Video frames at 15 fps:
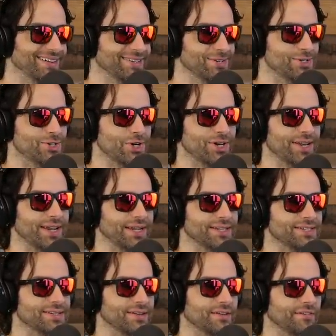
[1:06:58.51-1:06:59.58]

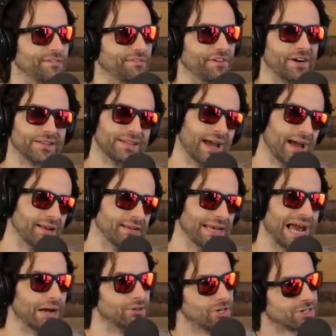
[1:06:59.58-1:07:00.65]
Janice. Fuck that.
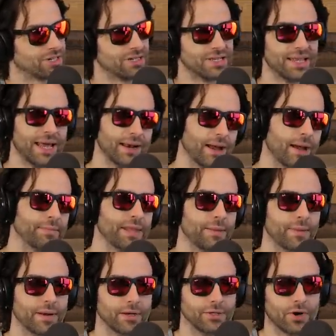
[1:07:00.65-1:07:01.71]
Now, just because of that, I'm
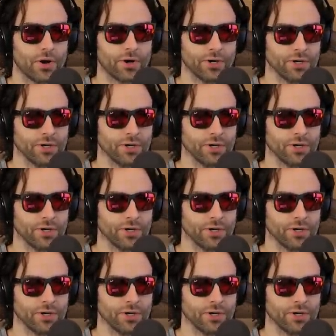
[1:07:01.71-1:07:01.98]
naming a daughter